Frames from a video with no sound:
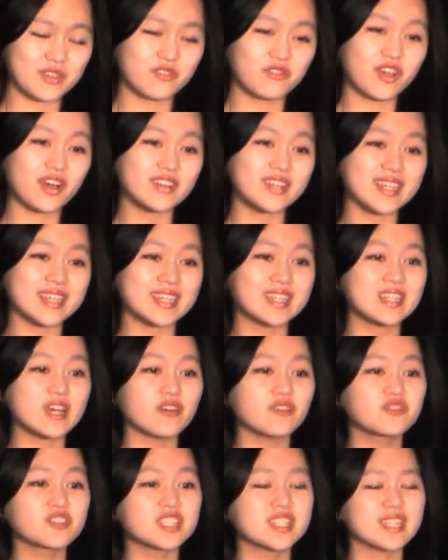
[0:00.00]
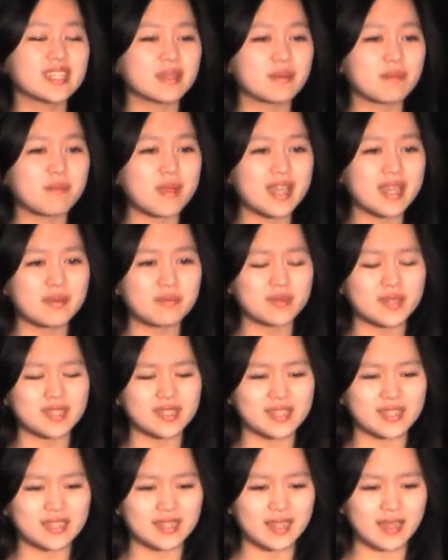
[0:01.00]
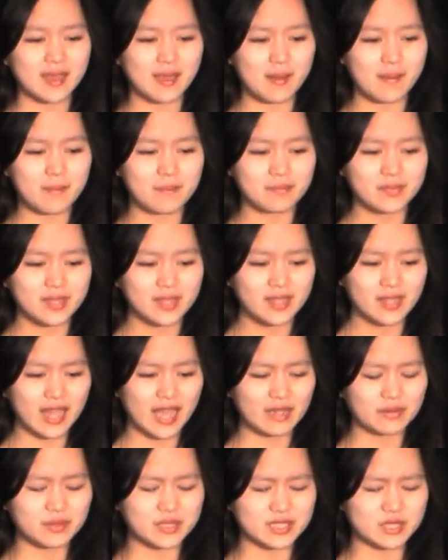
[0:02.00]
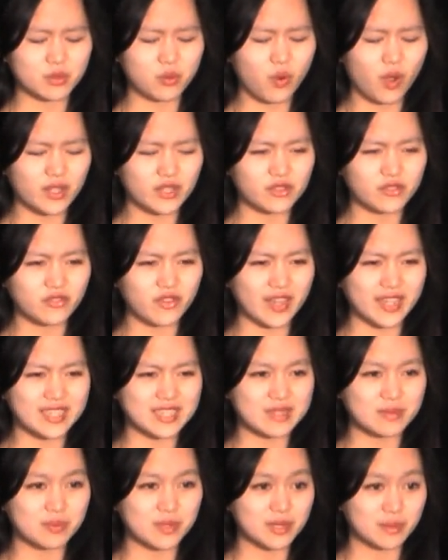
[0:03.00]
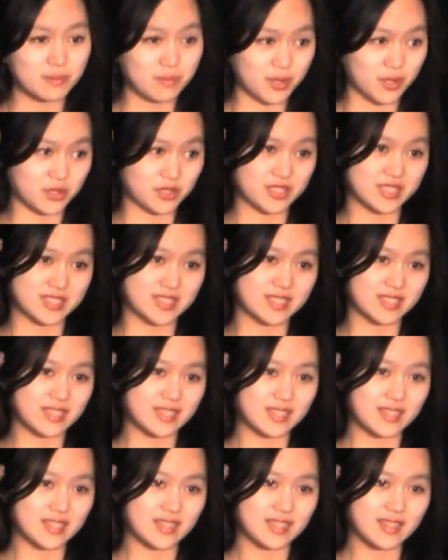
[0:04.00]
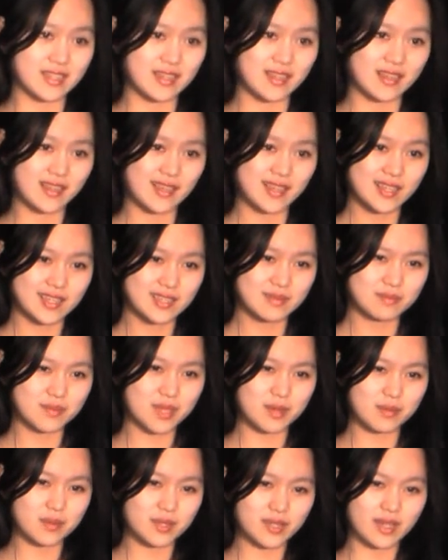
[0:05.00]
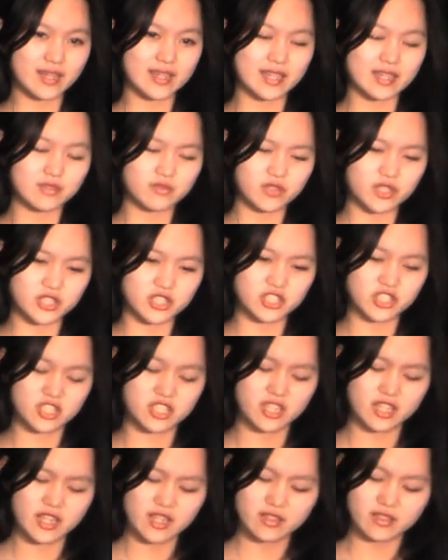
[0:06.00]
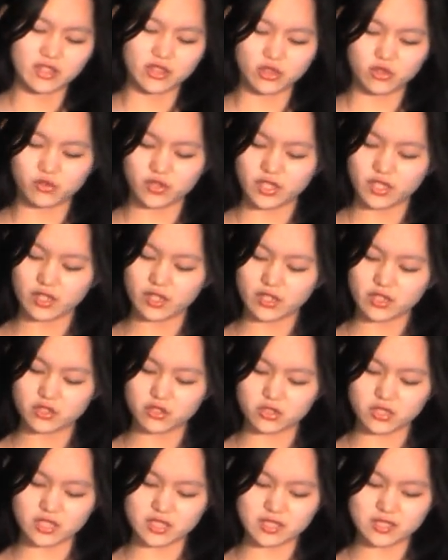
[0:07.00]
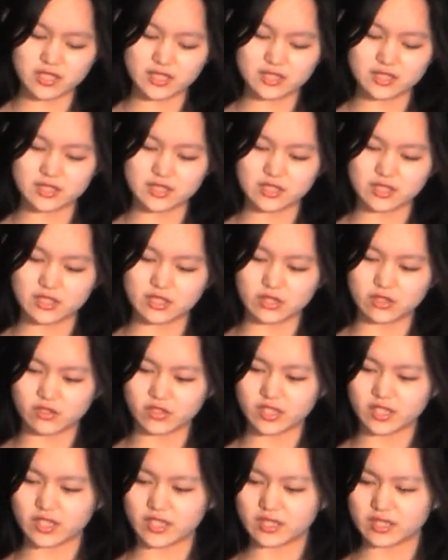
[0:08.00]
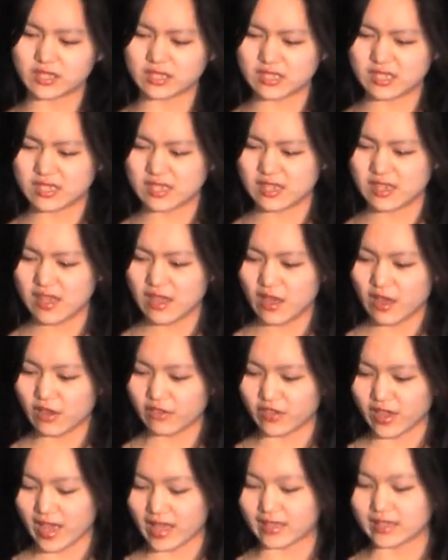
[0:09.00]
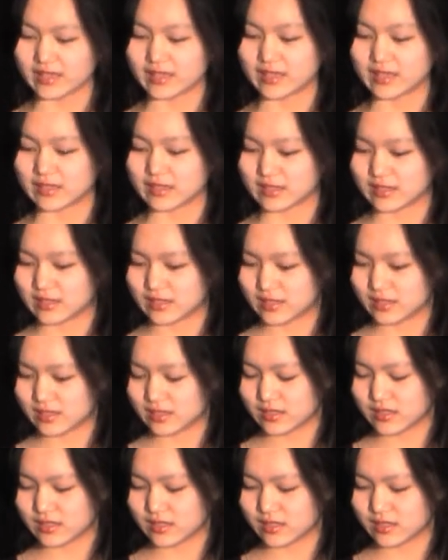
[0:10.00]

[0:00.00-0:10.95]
It felt like enough to think maybe I was qualified to be a person. Maybe I had reached the 360 degrees of elegance.